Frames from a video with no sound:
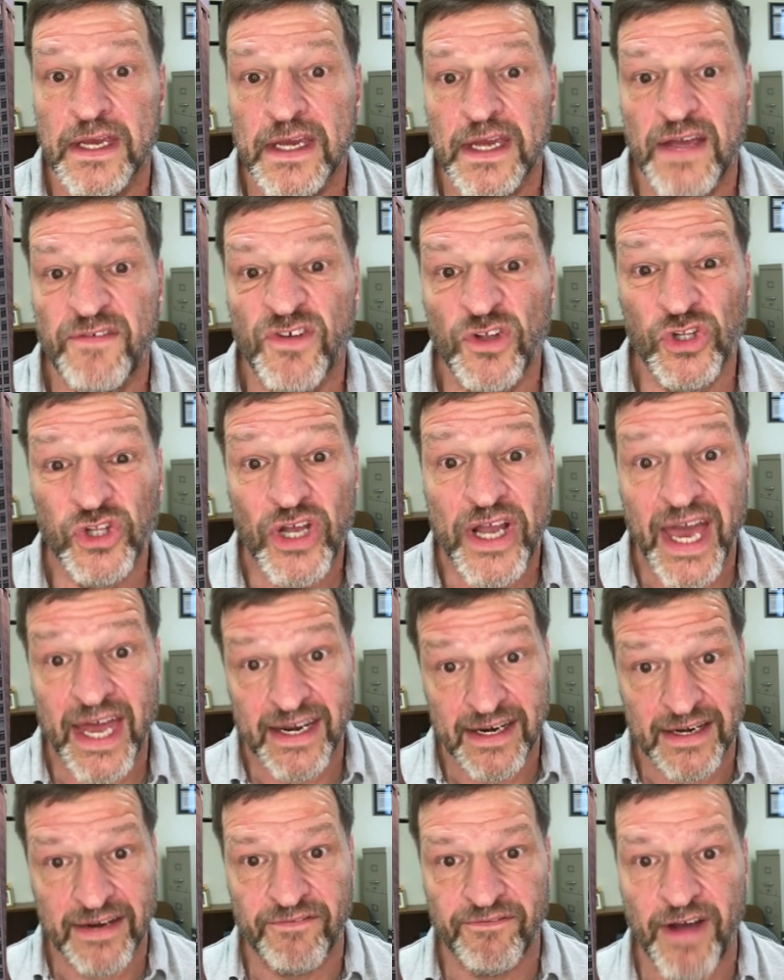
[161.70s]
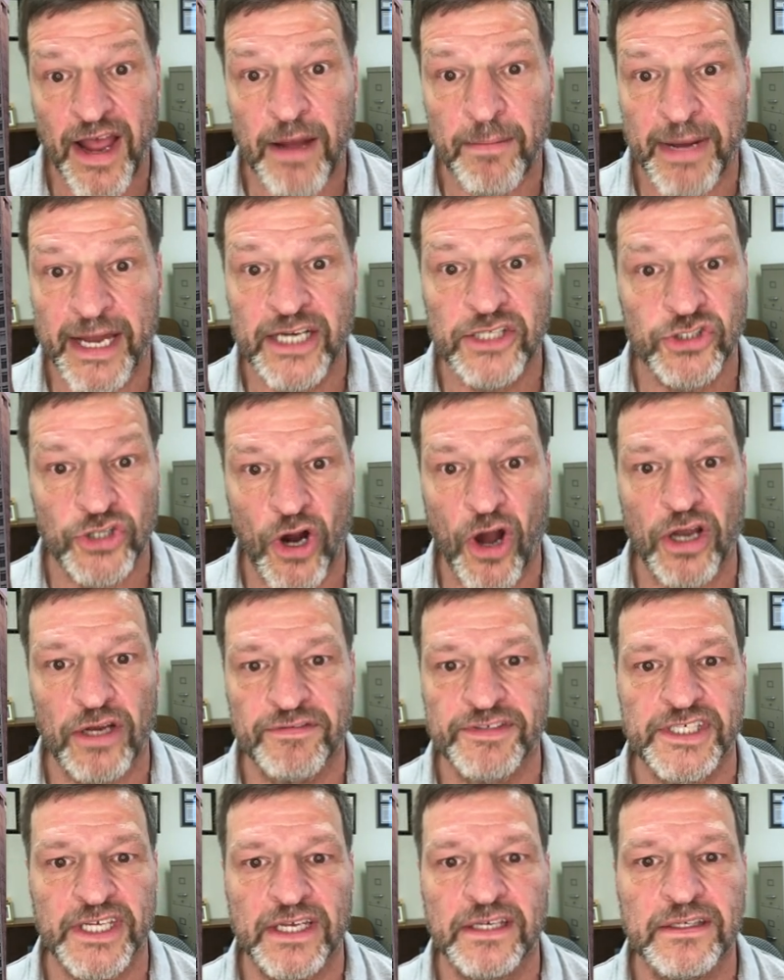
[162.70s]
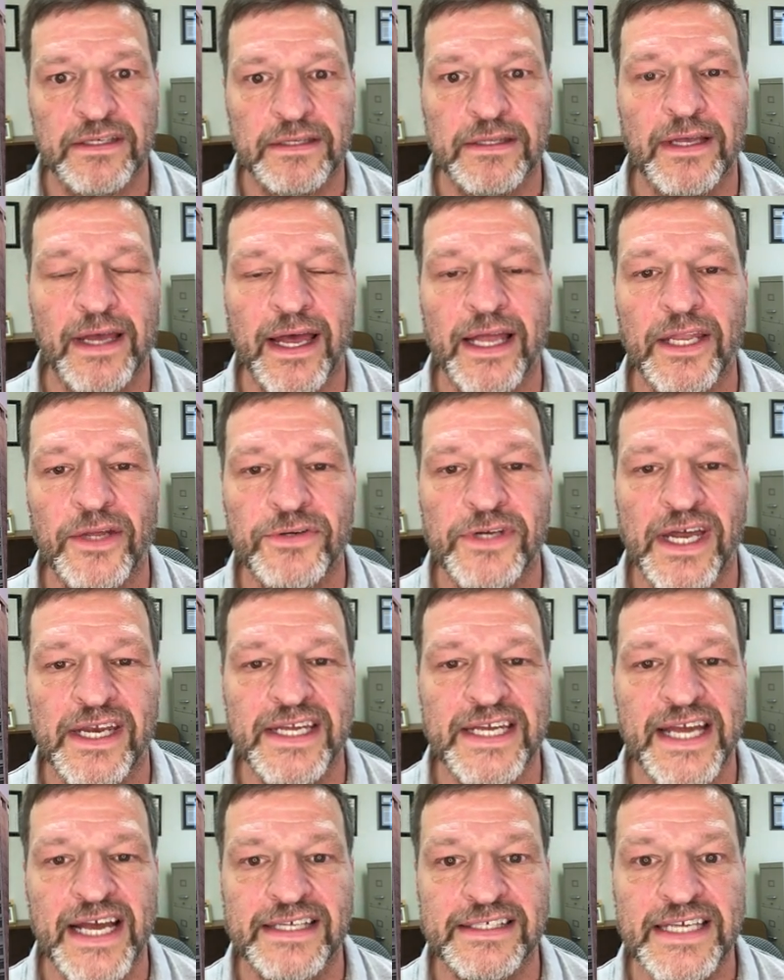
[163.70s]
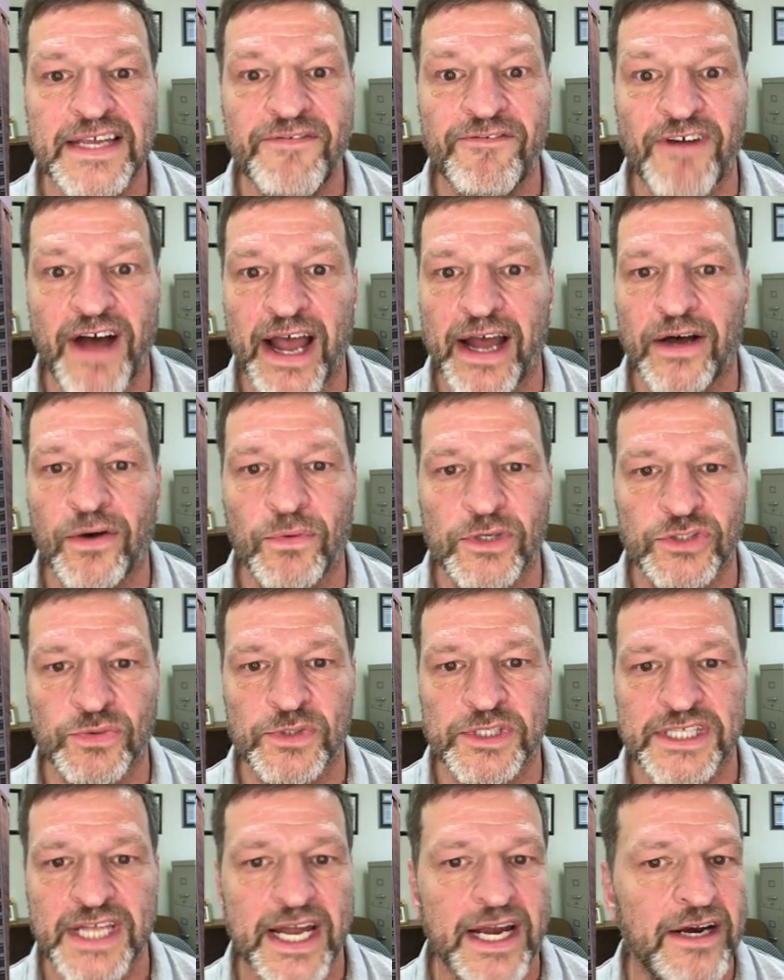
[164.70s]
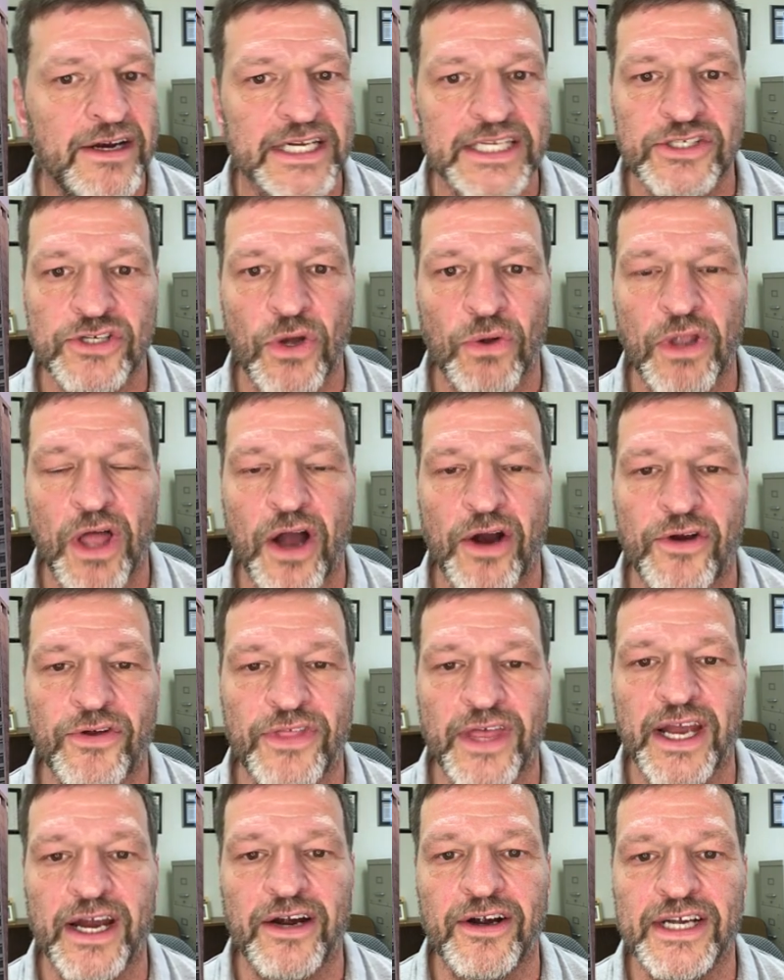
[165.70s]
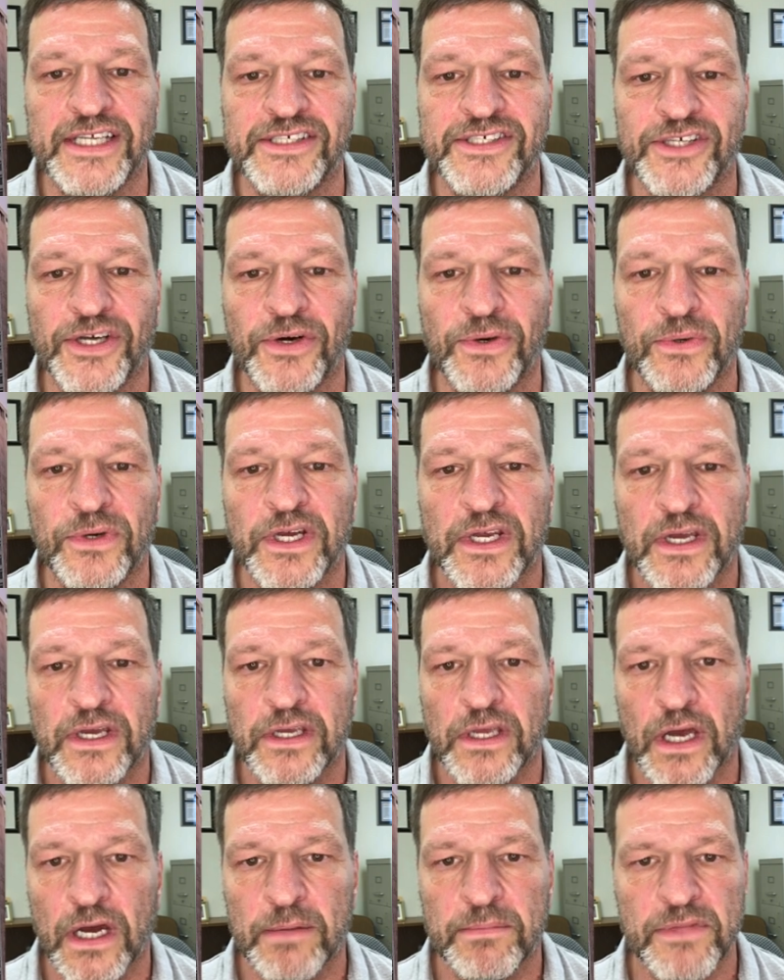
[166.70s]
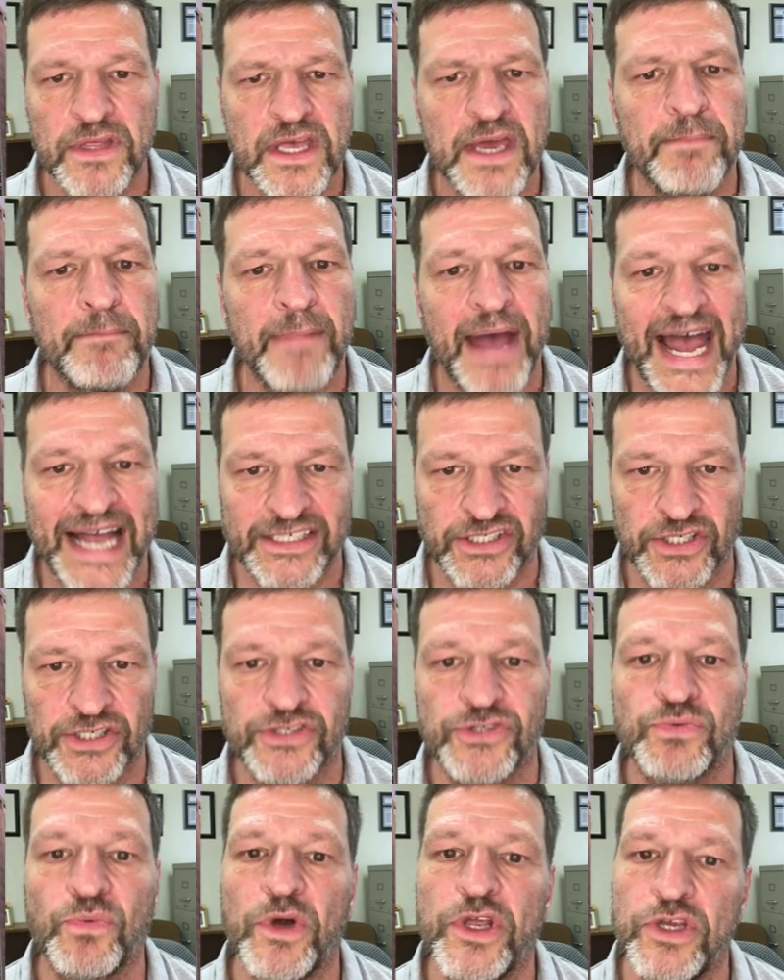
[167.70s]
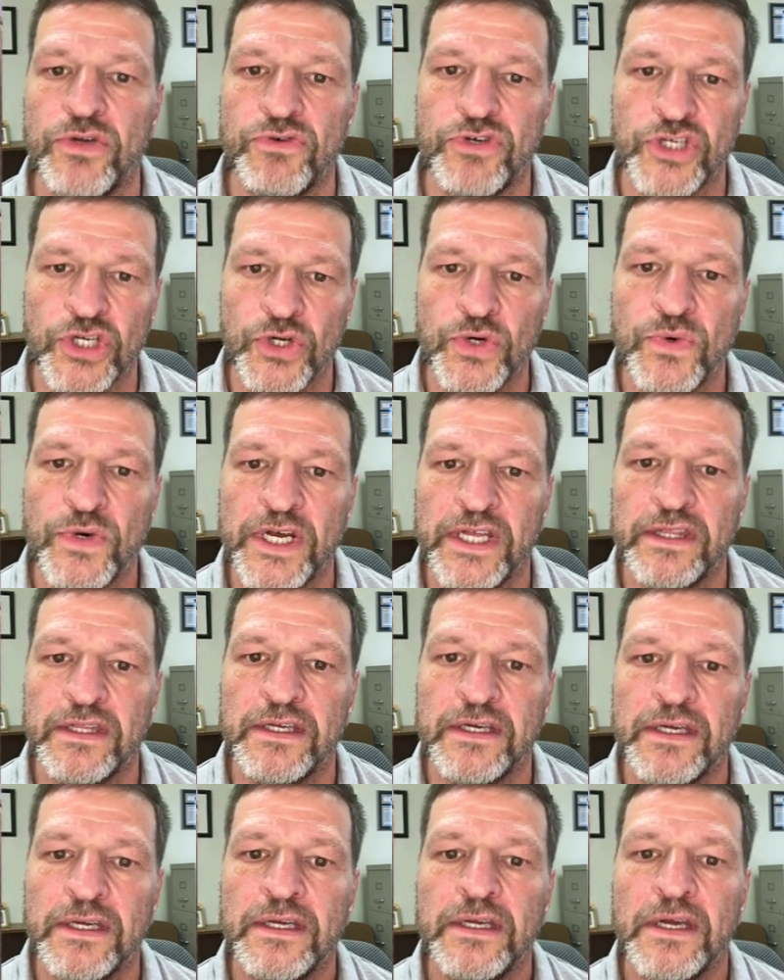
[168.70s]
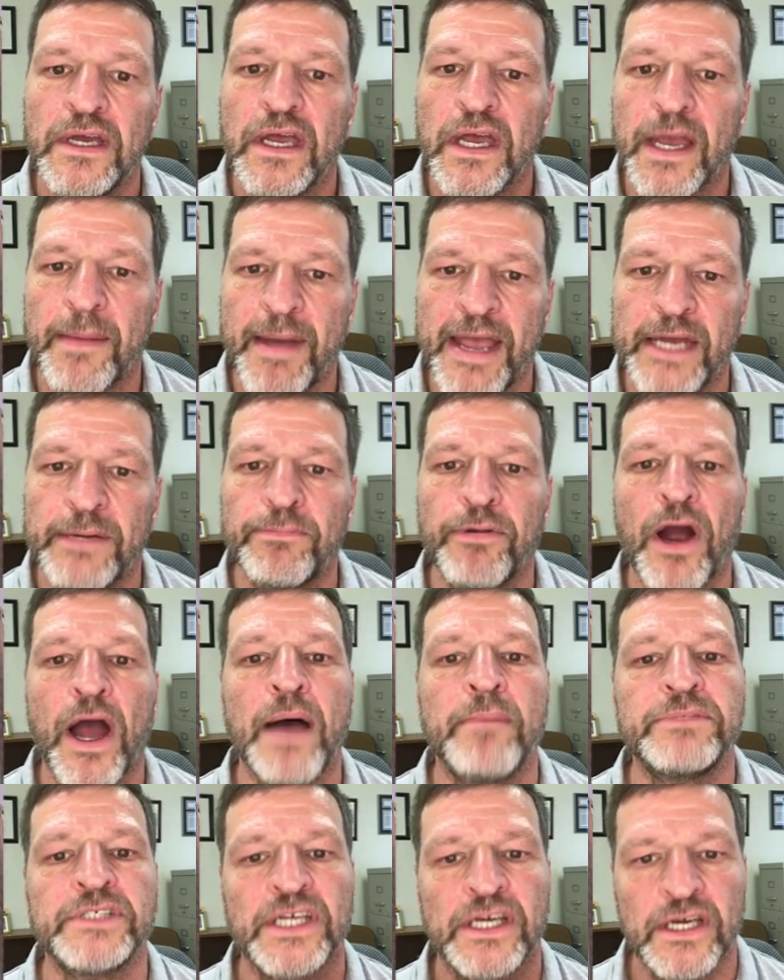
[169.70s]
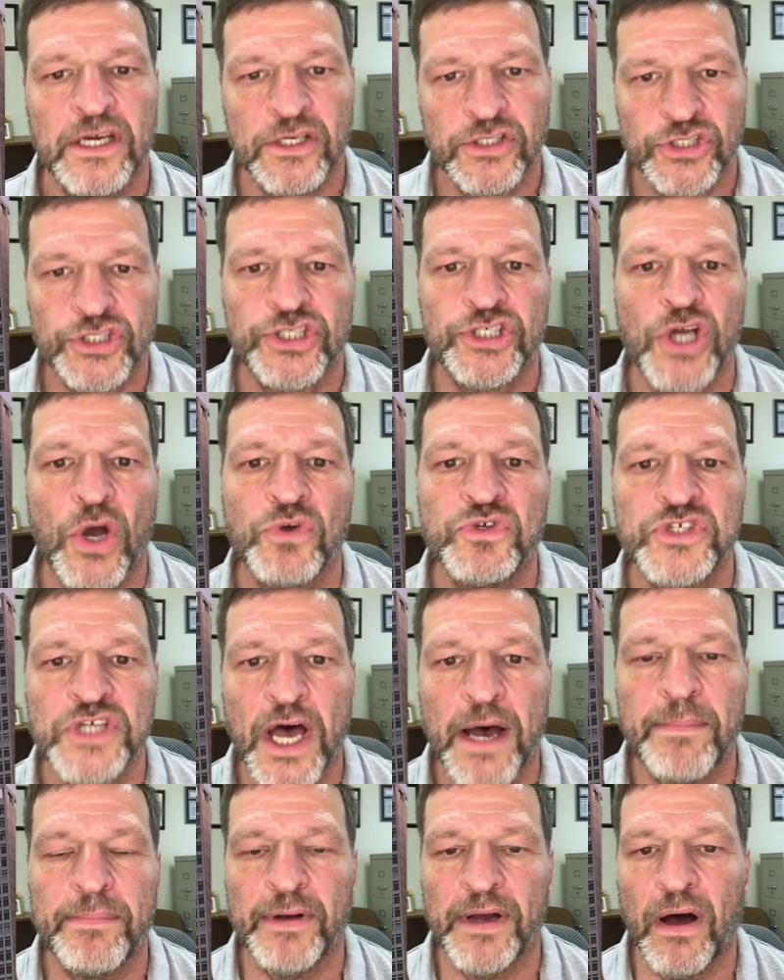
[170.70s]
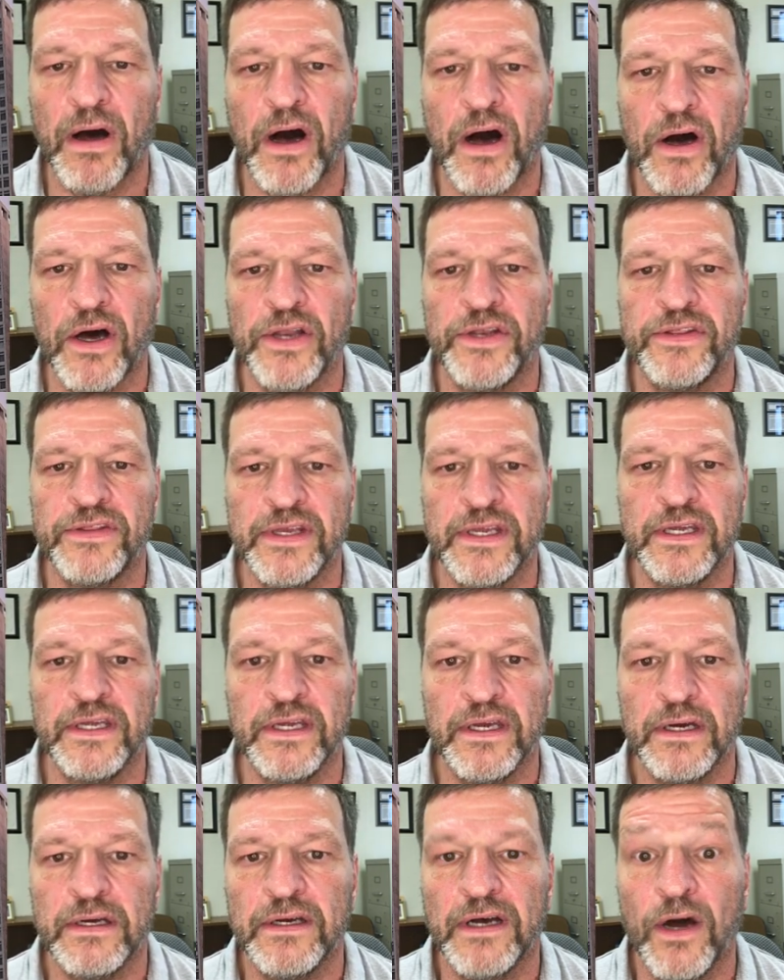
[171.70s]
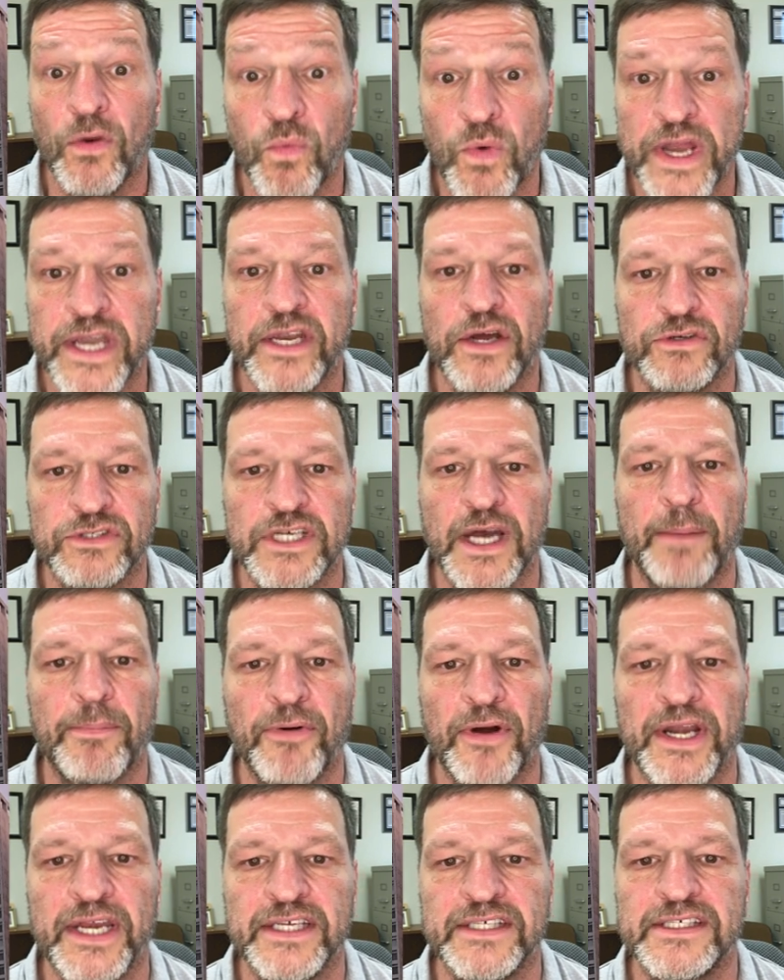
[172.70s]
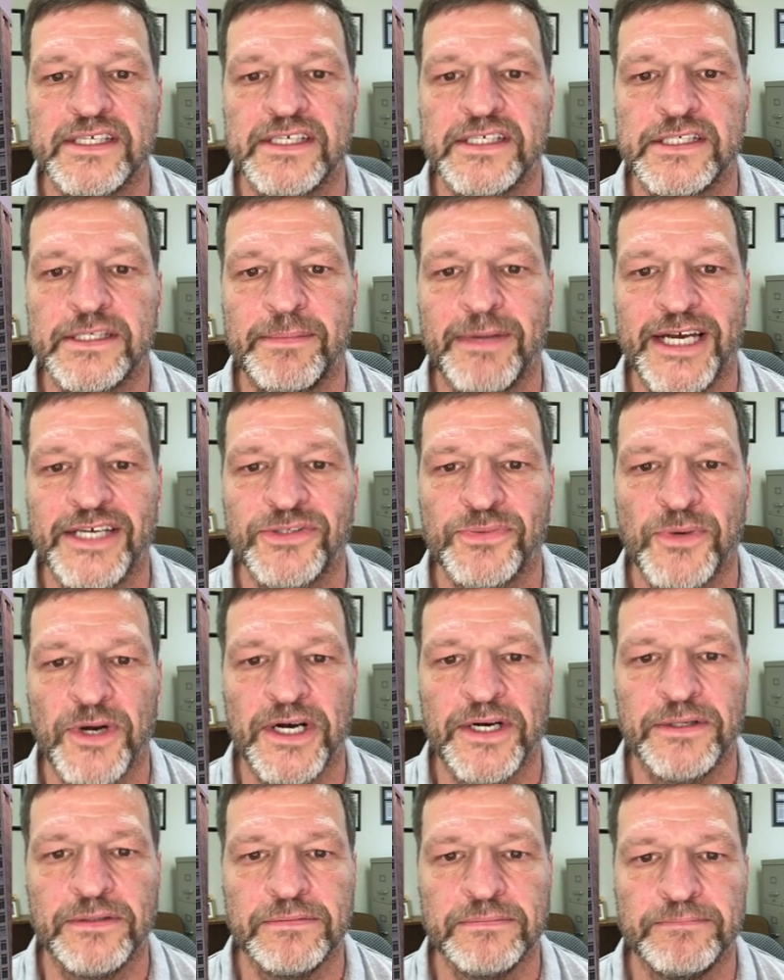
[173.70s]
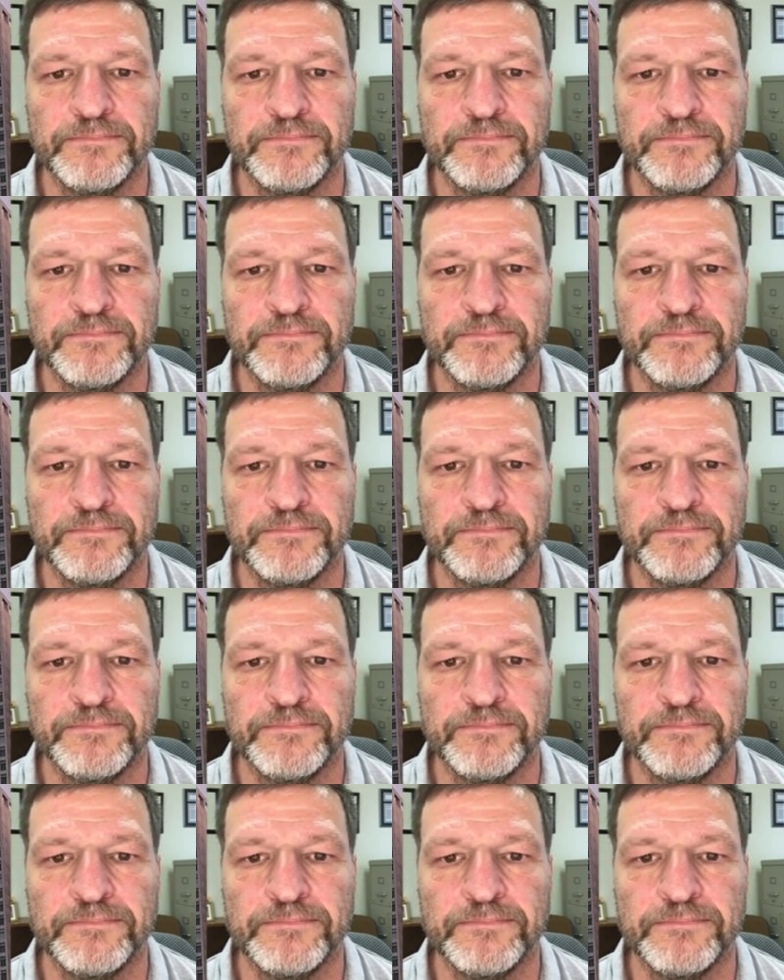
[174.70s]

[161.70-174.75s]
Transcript: If you look at it in File Manager, all of a sudden the hello.exe file, which was there, is no longer there. And so it matches. What you do in the command prompt shows up on the Windows operating system as well.